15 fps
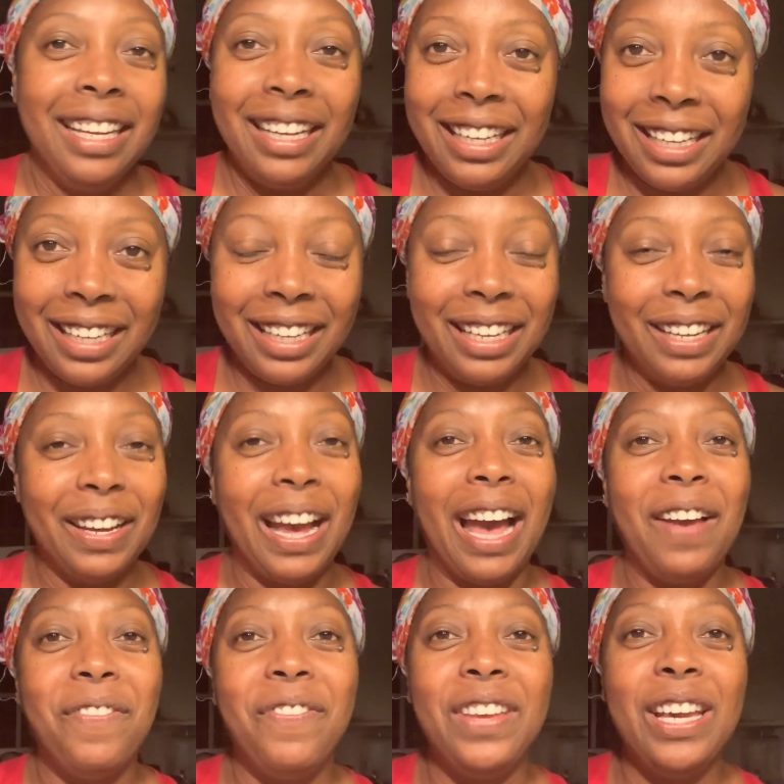
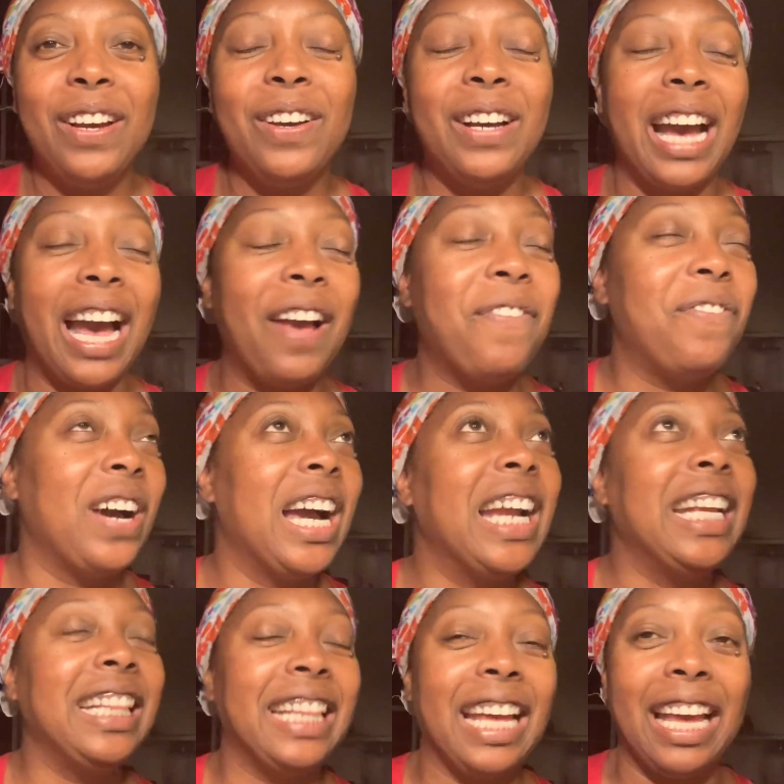I feel, I
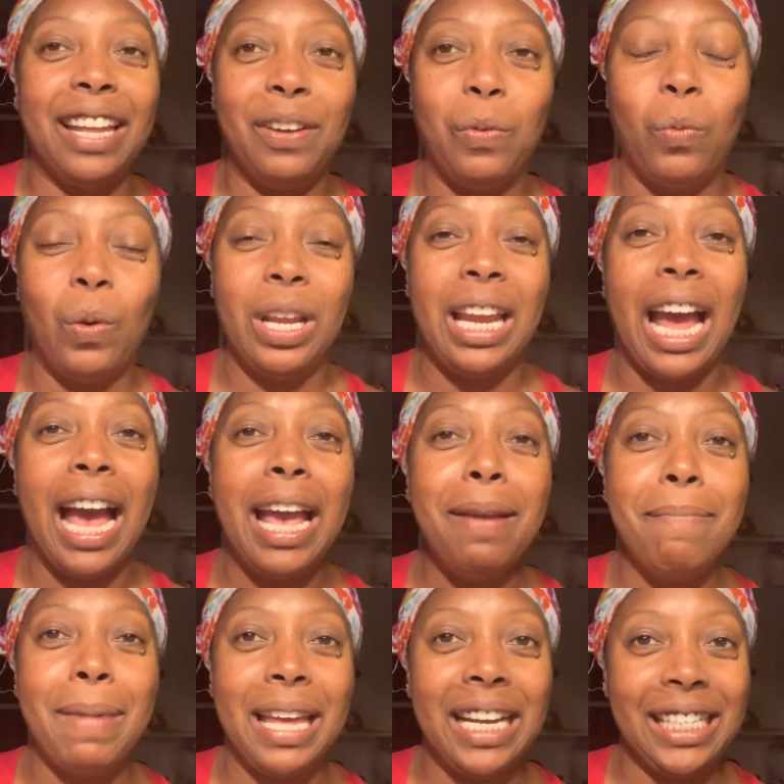find that when I
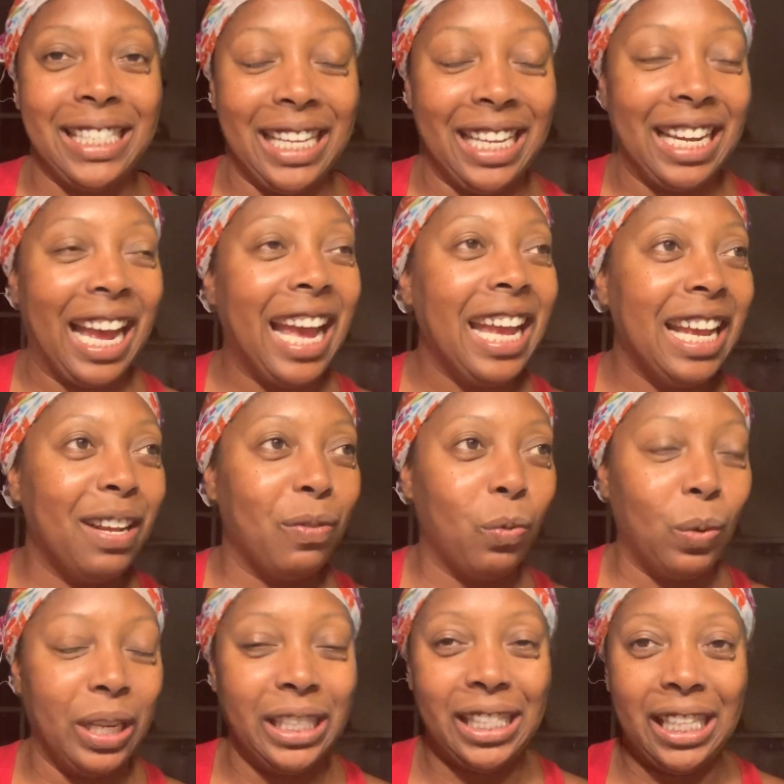meditate, I had
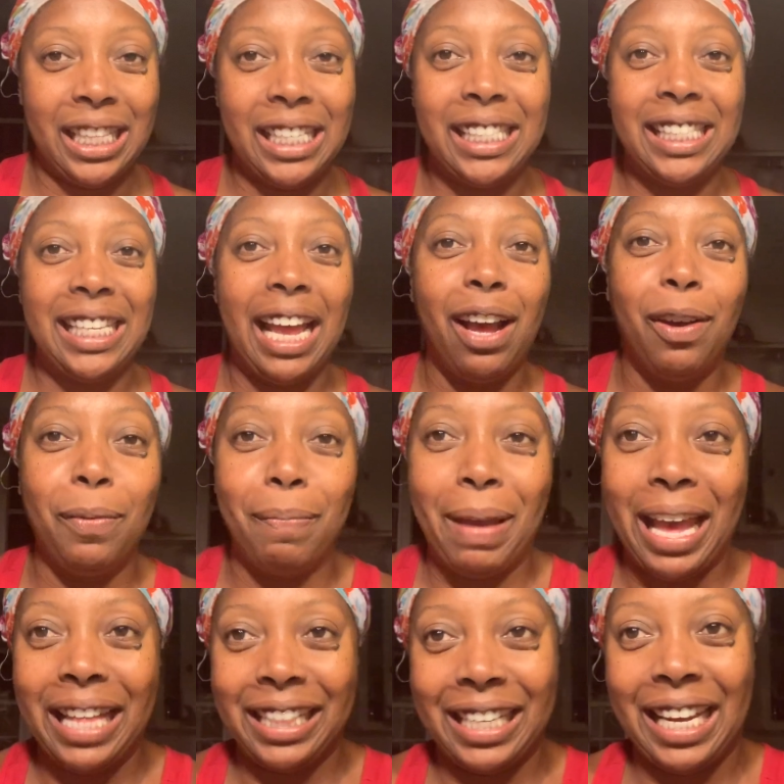went to this sound
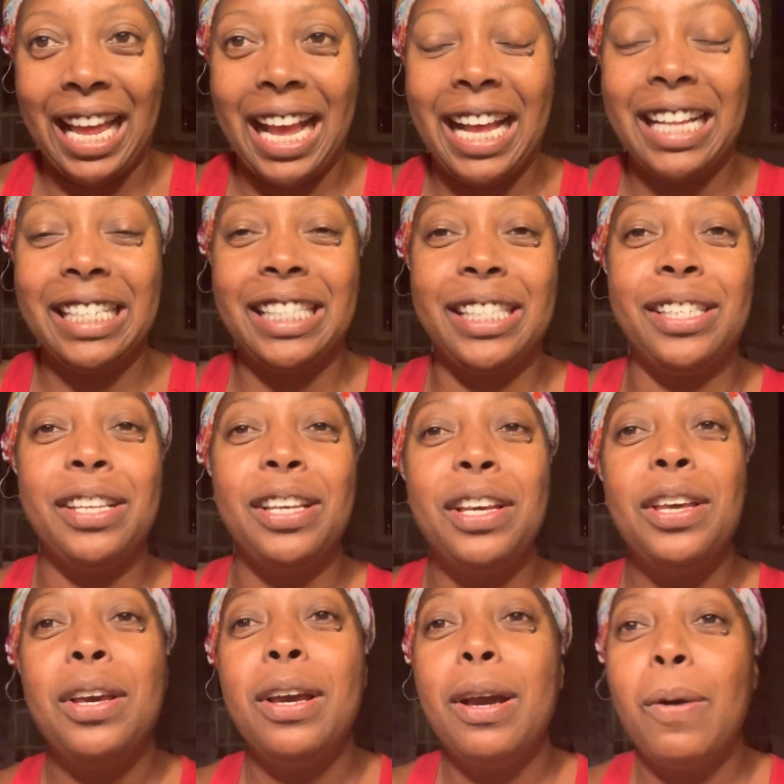bath class
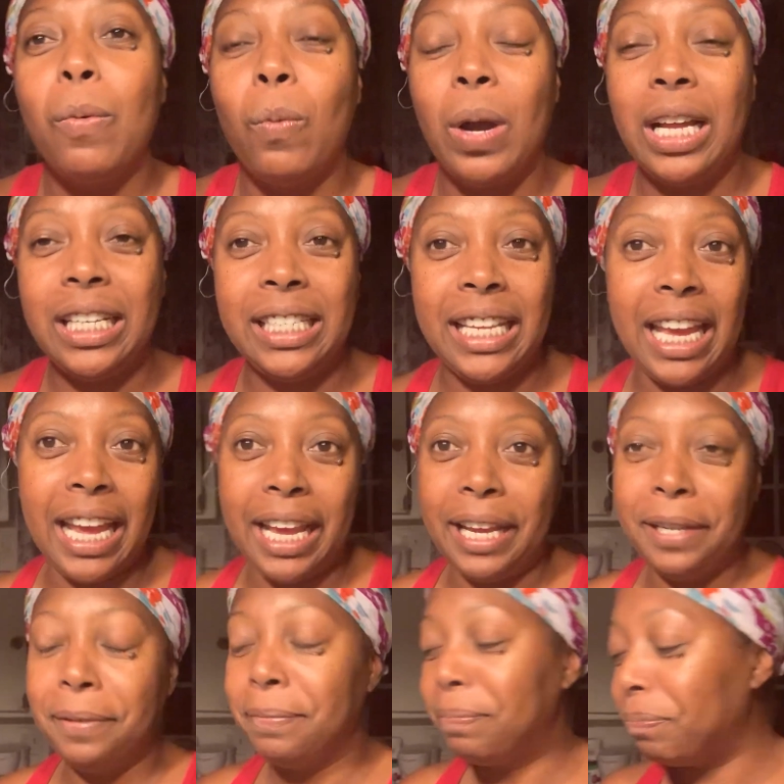one day